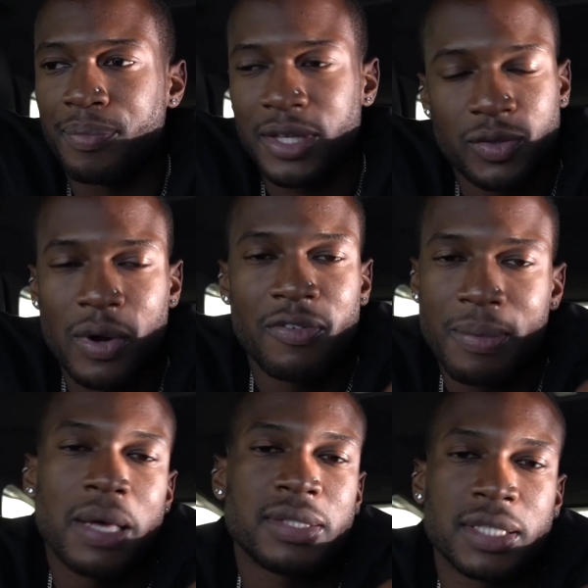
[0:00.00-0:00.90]
It's roughly
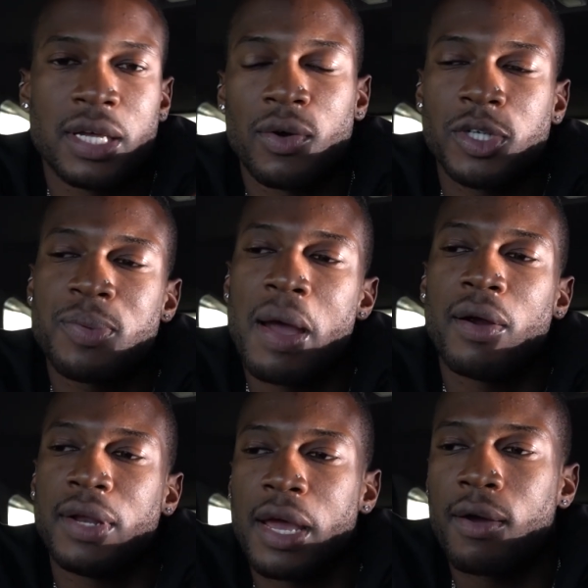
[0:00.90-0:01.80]
about 600
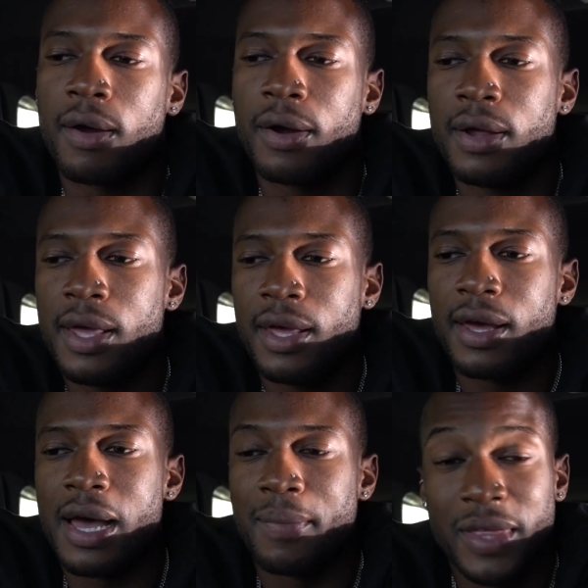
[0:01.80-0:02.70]
horsepower on that car.
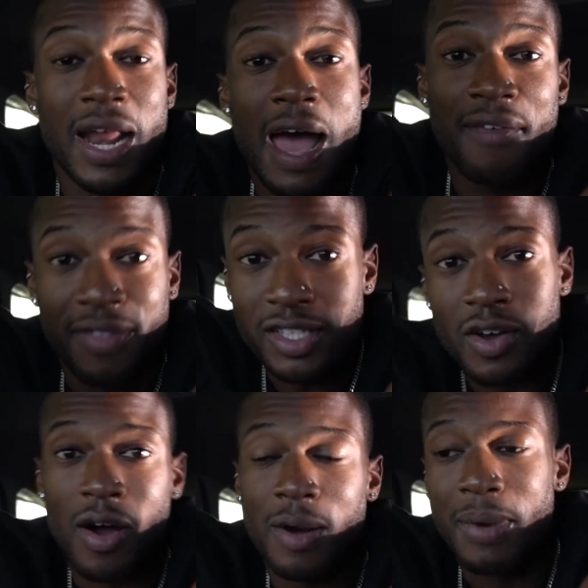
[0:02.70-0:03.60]
Then I have this
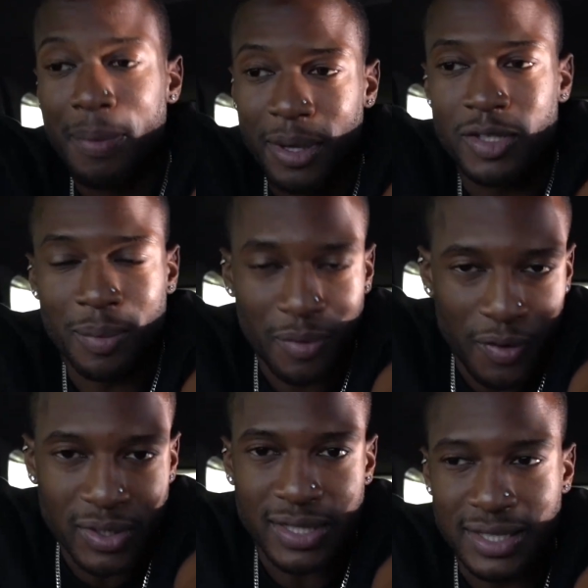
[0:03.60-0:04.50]
car, my big turbo
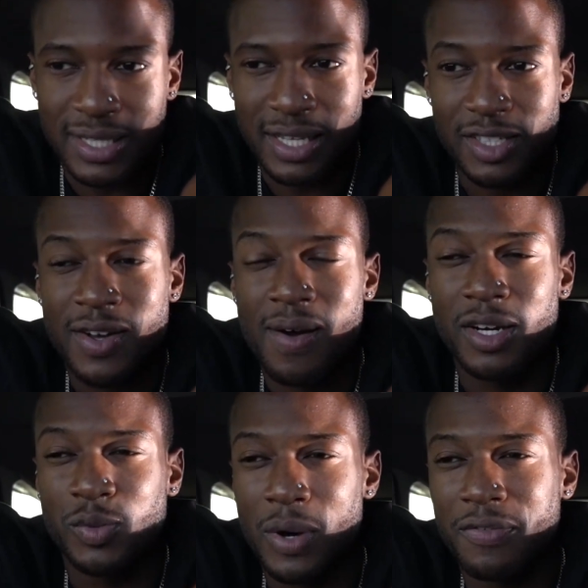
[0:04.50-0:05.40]
Focus SC. This car
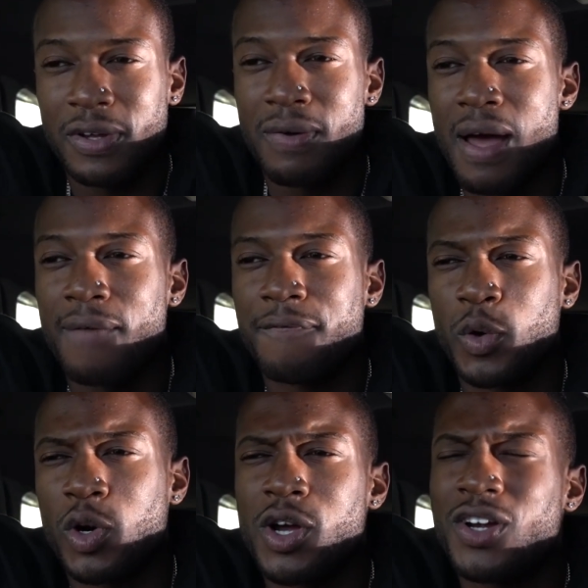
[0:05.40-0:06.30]
is roughly around
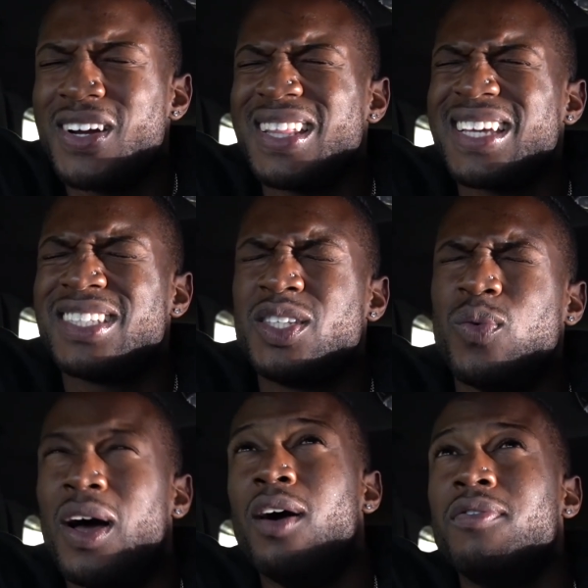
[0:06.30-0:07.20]
400, I think it's
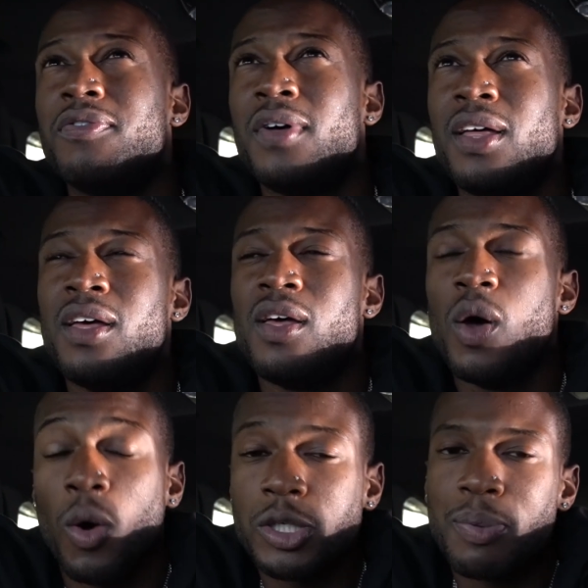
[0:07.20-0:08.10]
12
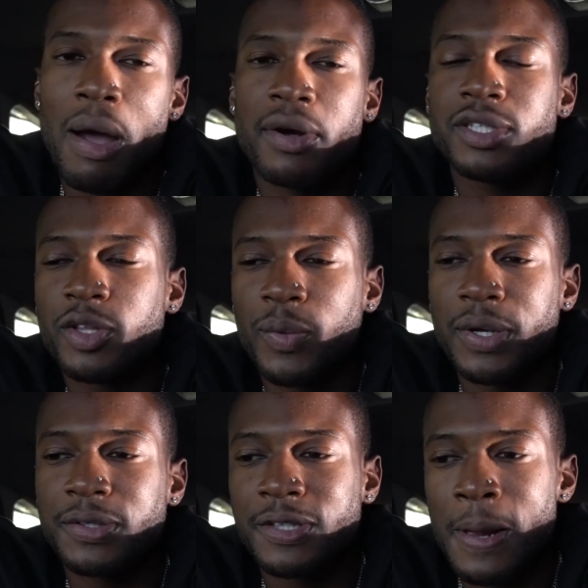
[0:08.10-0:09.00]
horsepower to the
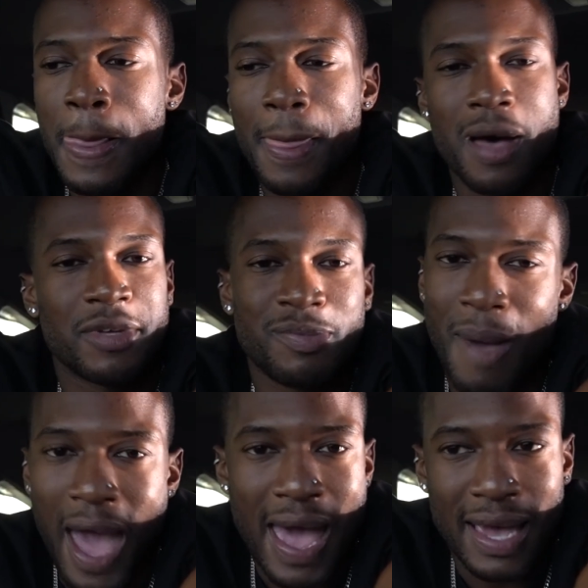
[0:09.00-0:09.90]
wheels. It's
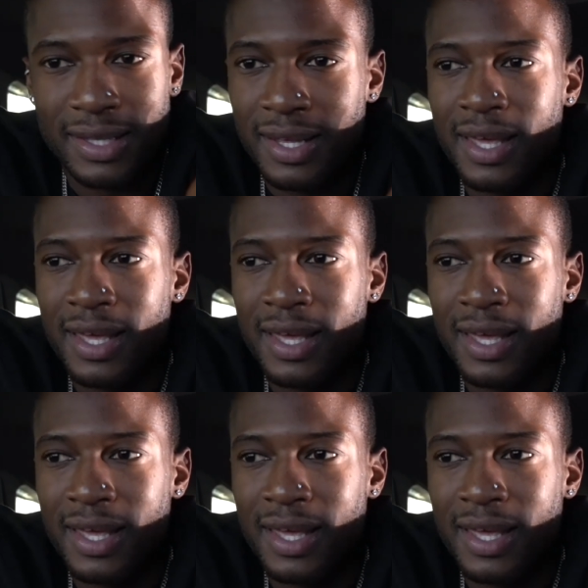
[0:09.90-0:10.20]
bagged.